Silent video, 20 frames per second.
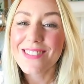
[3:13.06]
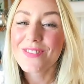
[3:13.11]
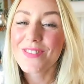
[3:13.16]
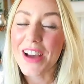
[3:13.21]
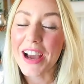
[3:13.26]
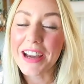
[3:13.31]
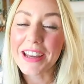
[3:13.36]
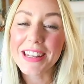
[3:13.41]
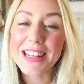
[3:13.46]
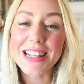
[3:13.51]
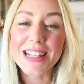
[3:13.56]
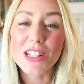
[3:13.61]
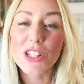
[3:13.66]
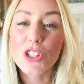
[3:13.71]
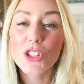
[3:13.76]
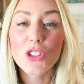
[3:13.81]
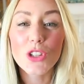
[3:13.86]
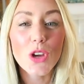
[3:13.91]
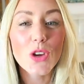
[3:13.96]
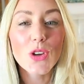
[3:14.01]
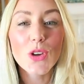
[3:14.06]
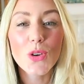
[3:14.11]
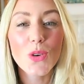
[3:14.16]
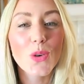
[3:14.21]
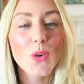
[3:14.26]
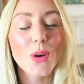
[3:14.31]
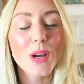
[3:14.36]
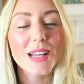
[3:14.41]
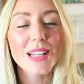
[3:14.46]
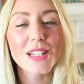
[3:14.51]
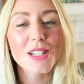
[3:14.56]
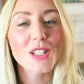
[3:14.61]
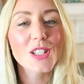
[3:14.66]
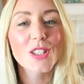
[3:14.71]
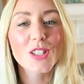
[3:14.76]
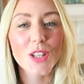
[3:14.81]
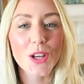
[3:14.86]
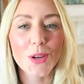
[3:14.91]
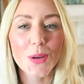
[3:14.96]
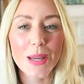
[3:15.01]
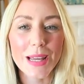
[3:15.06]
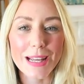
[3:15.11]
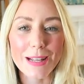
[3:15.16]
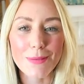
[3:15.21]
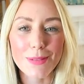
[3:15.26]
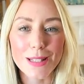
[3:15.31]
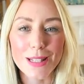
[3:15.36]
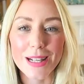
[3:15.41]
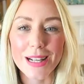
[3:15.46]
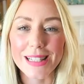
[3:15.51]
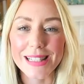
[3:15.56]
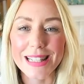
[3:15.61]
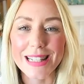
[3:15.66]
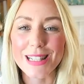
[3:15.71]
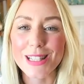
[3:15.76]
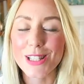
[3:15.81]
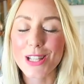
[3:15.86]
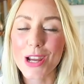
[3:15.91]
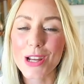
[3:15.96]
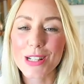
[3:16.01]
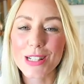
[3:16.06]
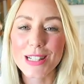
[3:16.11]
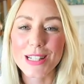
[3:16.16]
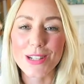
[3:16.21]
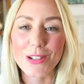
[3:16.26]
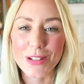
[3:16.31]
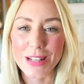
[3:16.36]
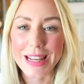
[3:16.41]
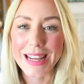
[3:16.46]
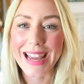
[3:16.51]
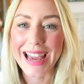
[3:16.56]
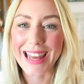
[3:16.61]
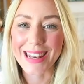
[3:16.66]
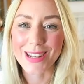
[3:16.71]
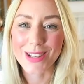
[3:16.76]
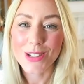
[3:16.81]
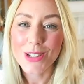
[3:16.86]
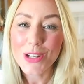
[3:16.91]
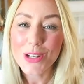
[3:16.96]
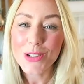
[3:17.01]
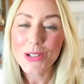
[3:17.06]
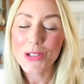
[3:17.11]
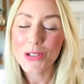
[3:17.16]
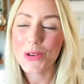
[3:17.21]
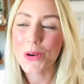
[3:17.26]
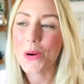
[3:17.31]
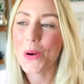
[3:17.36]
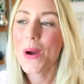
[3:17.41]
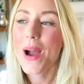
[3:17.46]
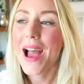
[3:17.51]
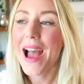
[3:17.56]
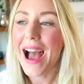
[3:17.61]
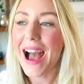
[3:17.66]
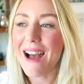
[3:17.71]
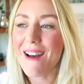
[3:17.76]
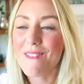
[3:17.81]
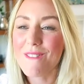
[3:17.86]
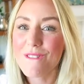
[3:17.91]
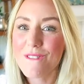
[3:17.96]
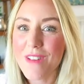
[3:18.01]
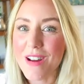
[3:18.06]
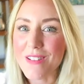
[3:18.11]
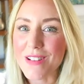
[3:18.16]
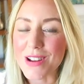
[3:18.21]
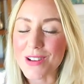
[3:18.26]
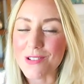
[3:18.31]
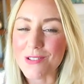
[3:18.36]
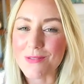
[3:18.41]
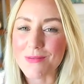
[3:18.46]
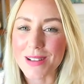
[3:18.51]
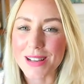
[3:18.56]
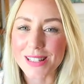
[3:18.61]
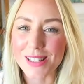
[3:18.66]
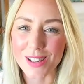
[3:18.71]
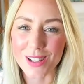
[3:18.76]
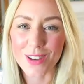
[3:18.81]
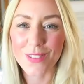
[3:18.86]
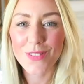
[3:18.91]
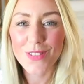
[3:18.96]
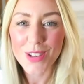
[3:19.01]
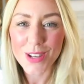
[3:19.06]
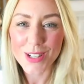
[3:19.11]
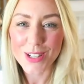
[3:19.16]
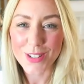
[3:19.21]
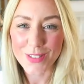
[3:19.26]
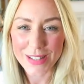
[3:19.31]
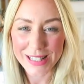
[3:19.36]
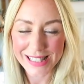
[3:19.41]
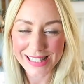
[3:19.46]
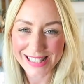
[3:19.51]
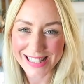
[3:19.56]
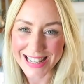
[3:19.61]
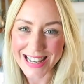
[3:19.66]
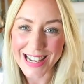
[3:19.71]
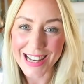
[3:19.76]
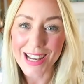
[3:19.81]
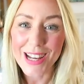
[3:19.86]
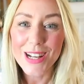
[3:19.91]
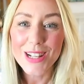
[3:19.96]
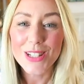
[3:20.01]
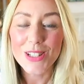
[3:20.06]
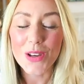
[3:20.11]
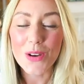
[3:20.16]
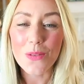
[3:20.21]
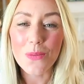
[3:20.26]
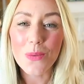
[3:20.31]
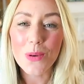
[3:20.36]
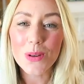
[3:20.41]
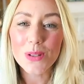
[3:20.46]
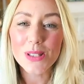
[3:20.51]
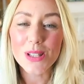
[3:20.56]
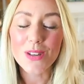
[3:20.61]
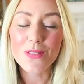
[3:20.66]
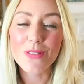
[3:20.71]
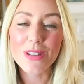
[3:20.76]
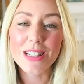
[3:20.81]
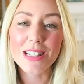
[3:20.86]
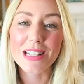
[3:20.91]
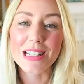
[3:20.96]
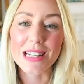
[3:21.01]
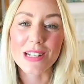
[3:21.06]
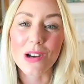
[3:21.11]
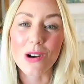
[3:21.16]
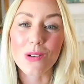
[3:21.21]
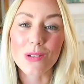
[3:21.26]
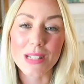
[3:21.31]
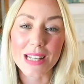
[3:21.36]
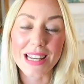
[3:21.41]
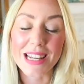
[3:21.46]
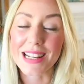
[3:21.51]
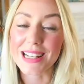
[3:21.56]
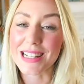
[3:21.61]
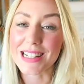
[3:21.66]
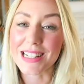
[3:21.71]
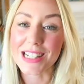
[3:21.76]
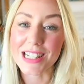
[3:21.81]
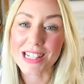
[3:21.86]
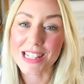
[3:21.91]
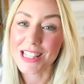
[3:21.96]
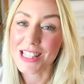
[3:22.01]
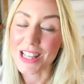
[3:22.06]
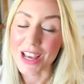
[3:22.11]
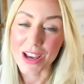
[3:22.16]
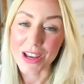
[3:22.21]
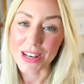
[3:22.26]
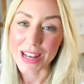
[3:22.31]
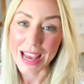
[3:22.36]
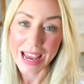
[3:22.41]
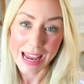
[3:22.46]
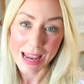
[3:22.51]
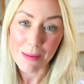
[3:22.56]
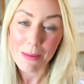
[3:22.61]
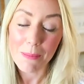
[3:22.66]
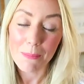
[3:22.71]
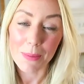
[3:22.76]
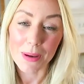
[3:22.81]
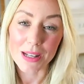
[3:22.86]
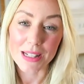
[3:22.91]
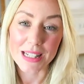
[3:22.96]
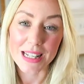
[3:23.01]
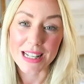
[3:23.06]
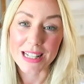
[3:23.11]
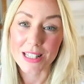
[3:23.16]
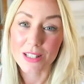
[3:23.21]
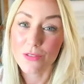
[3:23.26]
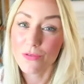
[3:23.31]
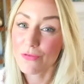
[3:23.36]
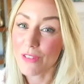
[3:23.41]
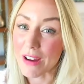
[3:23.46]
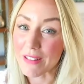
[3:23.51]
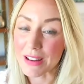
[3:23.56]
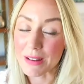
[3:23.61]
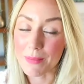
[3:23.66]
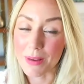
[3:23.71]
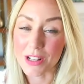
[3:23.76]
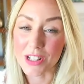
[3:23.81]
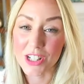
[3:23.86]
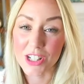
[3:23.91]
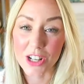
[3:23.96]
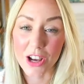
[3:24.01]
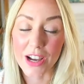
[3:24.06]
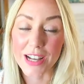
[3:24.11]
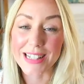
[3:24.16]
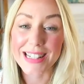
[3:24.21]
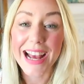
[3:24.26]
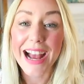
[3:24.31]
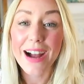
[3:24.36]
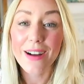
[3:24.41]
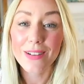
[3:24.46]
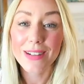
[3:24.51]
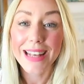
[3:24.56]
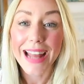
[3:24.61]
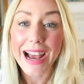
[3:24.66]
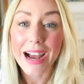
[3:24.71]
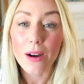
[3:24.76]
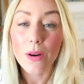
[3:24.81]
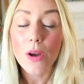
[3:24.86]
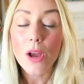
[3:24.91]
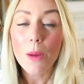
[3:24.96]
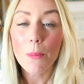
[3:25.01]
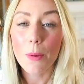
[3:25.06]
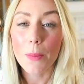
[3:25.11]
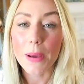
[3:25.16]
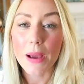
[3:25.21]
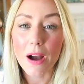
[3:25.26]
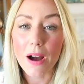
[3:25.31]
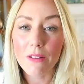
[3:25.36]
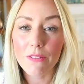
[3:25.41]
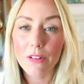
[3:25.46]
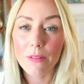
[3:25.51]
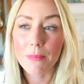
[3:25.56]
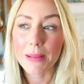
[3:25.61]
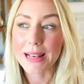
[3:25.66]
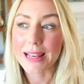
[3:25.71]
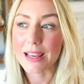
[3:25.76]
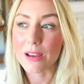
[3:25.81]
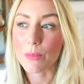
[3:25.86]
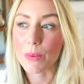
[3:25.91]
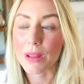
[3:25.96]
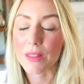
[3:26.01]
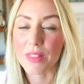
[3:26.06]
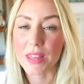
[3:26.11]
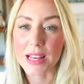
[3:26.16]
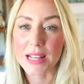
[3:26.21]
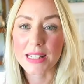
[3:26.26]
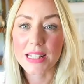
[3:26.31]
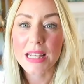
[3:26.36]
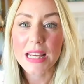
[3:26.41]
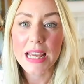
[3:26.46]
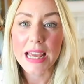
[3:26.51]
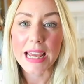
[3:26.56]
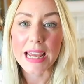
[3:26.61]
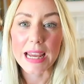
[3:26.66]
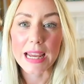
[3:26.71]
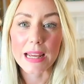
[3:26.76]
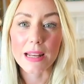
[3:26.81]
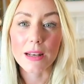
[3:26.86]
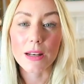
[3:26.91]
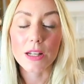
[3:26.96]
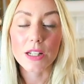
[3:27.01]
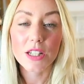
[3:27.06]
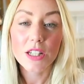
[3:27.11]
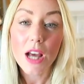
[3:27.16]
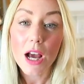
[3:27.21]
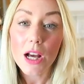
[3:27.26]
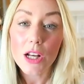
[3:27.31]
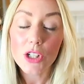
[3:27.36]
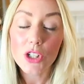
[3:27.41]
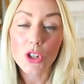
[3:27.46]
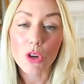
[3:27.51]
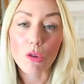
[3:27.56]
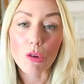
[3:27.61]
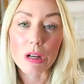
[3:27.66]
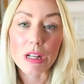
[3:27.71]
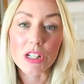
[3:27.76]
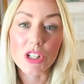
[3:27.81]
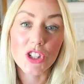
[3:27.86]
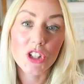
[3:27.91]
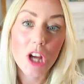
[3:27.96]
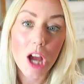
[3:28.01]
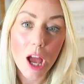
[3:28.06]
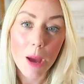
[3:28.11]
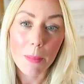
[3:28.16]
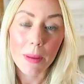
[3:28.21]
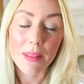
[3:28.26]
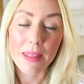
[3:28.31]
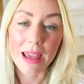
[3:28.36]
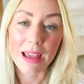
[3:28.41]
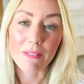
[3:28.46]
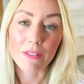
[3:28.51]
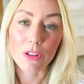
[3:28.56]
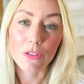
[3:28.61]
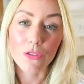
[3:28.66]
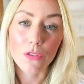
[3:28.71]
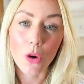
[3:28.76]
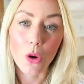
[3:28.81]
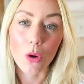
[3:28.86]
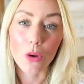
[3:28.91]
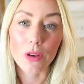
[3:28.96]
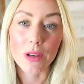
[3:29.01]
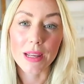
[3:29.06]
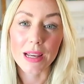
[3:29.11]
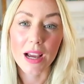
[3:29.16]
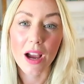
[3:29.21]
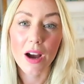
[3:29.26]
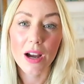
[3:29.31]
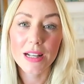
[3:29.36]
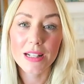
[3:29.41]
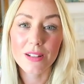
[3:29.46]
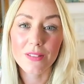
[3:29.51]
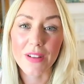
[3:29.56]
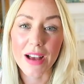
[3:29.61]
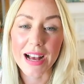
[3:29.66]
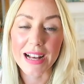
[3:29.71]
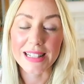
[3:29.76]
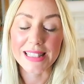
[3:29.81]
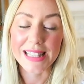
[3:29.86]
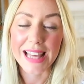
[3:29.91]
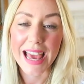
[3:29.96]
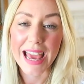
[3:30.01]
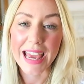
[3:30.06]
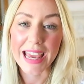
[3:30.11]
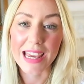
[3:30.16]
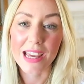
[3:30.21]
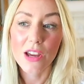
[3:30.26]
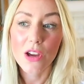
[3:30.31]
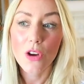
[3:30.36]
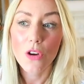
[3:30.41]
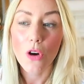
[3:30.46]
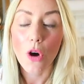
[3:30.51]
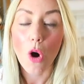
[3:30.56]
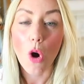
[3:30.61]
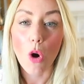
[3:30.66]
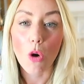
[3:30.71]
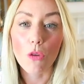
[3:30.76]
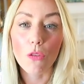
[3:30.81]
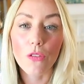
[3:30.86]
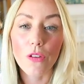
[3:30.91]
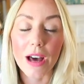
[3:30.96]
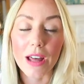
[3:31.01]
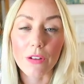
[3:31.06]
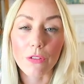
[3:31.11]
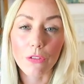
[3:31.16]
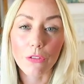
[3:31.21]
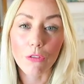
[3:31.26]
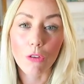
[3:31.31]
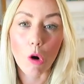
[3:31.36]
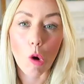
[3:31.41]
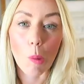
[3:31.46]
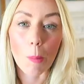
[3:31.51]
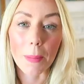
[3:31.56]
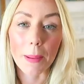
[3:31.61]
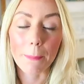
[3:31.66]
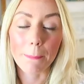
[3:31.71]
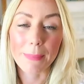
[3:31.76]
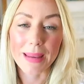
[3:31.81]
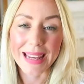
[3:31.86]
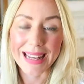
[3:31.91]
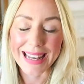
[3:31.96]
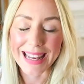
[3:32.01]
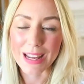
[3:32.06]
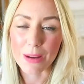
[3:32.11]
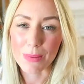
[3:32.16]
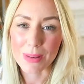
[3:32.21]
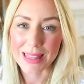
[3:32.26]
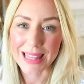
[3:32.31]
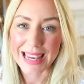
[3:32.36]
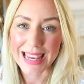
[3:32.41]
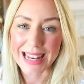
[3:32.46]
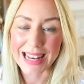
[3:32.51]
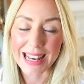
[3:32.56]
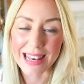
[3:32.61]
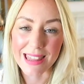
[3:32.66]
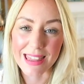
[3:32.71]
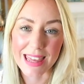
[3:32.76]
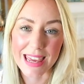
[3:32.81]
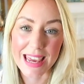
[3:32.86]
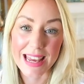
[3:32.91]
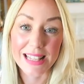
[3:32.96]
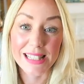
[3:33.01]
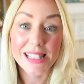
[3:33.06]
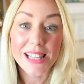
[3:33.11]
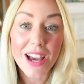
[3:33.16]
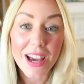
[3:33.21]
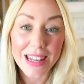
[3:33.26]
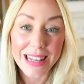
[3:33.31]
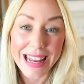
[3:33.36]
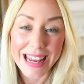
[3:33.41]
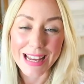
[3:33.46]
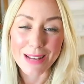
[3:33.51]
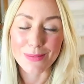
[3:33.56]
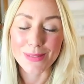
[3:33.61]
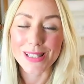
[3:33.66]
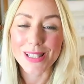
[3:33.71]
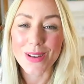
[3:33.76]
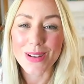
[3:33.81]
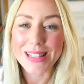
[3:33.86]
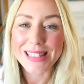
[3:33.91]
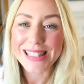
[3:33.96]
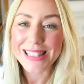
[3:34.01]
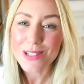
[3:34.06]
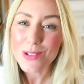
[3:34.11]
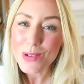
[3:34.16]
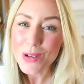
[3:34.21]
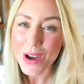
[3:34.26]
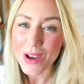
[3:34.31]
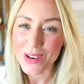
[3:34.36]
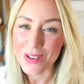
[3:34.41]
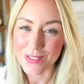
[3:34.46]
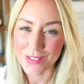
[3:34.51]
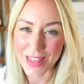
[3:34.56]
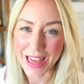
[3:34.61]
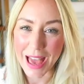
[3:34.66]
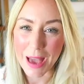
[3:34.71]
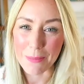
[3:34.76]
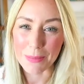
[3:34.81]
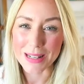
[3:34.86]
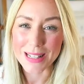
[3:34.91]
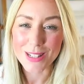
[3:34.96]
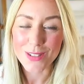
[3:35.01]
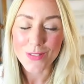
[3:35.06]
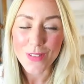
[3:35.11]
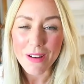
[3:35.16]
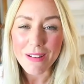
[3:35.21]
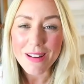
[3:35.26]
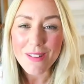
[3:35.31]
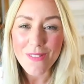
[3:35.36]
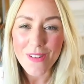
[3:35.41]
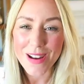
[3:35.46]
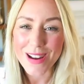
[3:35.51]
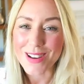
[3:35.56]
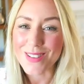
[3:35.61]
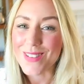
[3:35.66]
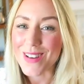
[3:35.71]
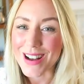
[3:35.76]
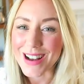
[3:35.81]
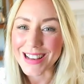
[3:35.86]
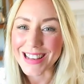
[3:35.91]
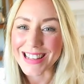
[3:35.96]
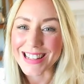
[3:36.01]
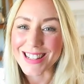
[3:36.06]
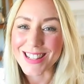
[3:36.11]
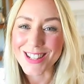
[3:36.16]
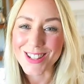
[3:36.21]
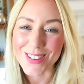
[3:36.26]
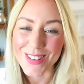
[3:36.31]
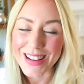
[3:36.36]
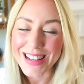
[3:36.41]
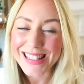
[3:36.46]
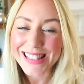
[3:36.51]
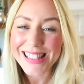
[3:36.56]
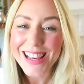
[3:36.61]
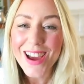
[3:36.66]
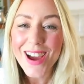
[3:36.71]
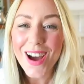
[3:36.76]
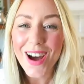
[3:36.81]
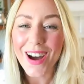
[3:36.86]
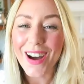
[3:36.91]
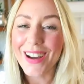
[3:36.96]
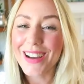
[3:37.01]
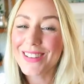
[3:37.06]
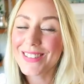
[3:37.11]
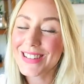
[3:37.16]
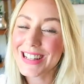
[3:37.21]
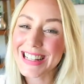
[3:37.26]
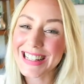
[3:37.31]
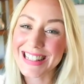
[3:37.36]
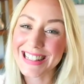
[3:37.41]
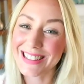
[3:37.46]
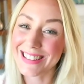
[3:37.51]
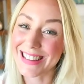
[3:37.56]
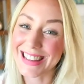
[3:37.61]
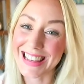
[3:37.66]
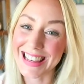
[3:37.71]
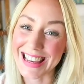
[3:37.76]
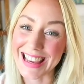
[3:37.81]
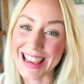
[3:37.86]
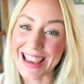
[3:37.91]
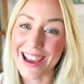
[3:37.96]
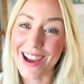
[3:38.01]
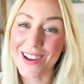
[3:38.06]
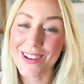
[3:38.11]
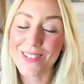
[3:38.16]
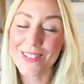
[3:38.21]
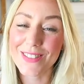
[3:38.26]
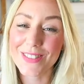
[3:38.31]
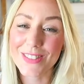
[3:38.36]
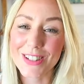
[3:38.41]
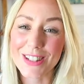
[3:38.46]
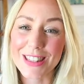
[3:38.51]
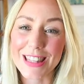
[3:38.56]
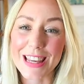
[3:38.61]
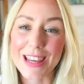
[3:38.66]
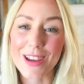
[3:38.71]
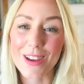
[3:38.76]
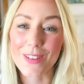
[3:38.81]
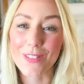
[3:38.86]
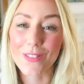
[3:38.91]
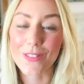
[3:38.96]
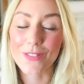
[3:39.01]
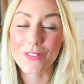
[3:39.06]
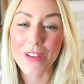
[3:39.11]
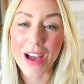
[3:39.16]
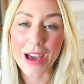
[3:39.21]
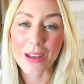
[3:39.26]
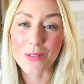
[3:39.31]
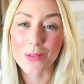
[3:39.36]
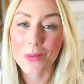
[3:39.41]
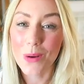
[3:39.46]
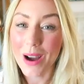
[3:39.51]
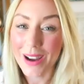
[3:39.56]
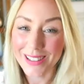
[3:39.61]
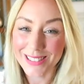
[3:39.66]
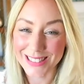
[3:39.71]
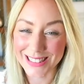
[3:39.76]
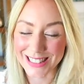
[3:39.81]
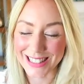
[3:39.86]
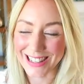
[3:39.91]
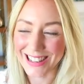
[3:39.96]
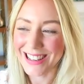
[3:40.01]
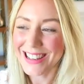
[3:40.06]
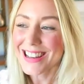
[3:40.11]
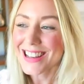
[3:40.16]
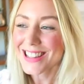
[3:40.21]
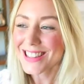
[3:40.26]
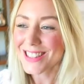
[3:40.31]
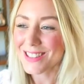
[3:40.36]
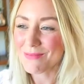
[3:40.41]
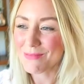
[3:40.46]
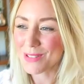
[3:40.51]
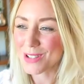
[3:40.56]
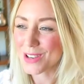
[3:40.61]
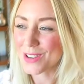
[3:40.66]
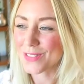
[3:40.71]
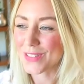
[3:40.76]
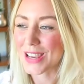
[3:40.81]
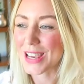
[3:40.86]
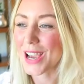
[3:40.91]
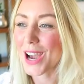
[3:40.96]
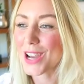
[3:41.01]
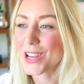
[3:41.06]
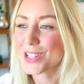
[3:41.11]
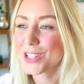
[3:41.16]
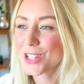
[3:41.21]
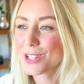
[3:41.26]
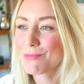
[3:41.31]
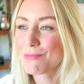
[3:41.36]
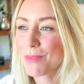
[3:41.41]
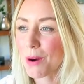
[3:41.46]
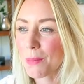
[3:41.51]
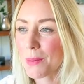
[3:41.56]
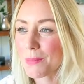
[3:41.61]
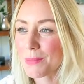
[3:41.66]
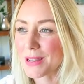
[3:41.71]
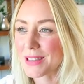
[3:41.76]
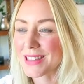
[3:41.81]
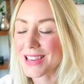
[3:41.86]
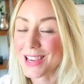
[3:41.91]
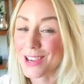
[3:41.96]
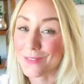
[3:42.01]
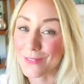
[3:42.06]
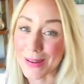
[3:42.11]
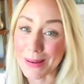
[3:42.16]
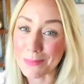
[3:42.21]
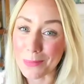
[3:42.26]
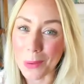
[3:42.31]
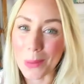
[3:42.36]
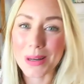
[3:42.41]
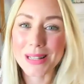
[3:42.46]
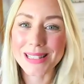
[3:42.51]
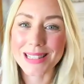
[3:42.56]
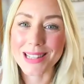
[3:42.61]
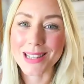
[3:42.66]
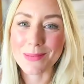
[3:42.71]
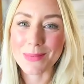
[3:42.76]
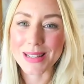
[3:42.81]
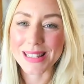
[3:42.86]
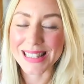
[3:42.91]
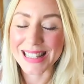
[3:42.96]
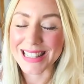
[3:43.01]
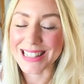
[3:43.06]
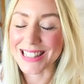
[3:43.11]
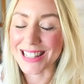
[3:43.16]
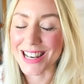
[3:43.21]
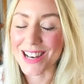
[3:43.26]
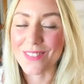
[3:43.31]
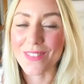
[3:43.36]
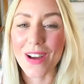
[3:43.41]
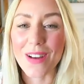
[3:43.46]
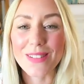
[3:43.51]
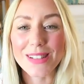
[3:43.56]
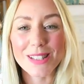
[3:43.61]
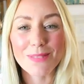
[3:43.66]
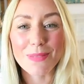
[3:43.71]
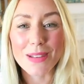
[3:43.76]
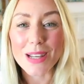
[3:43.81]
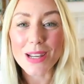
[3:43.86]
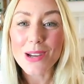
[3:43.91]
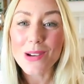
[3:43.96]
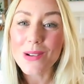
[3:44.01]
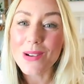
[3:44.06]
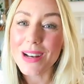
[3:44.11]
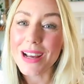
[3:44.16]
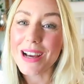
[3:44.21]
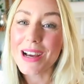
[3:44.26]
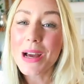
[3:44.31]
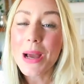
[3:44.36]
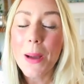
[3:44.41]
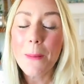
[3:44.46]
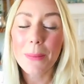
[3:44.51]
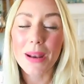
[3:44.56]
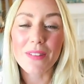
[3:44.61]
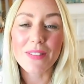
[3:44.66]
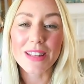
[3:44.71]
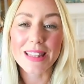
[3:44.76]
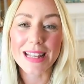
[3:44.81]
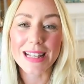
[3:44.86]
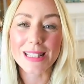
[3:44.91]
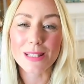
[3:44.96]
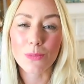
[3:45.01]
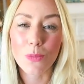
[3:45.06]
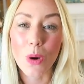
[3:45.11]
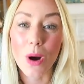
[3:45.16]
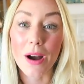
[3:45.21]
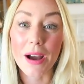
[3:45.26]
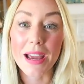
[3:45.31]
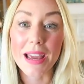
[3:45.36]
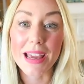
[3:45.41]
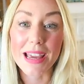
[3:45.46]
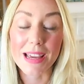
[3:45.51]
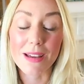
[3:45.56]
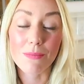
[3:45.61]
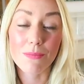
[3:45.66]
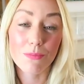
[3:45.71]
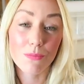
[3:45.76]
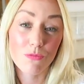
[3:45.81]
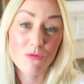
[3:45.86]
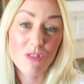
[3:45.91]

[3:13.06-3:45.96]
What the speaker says: Van is so cool. It is so hipster because it is totally unique and unusual and very almost like futuristic. So it was originally an old English surname, but it's very much died out now. But we are familiar with it in Dutch or in German. They have the von kind of as a of and from meaning within the surname. So it's still kind of there, but it's a very, very quirky choice. I really like it. I often think of Van Wilder, the movie. I should probably think of Van Morrison, the musician, if I was a bit cooler, but I think that's why it